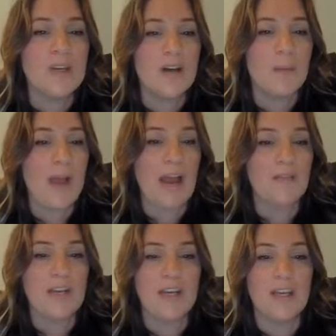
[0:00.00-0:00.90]
I'm
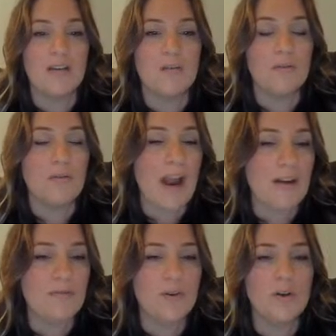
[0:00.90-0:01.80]
having
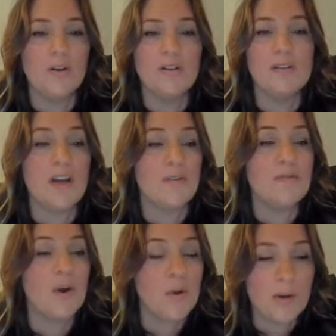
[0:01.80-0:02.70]
raffles, a
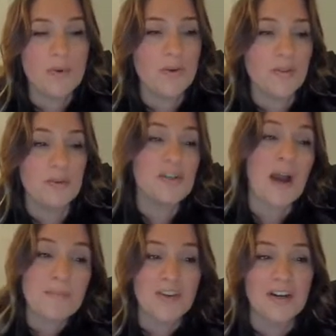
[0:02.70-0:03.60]
photo booth, which
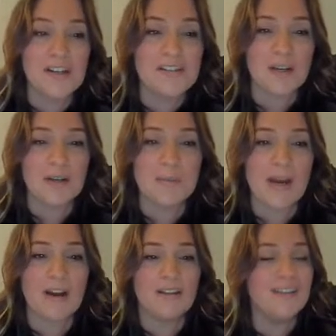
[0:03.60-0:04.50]
I'm very excited
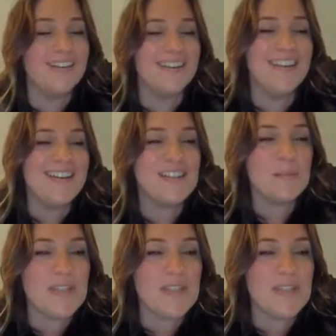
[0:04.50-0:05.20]
about, some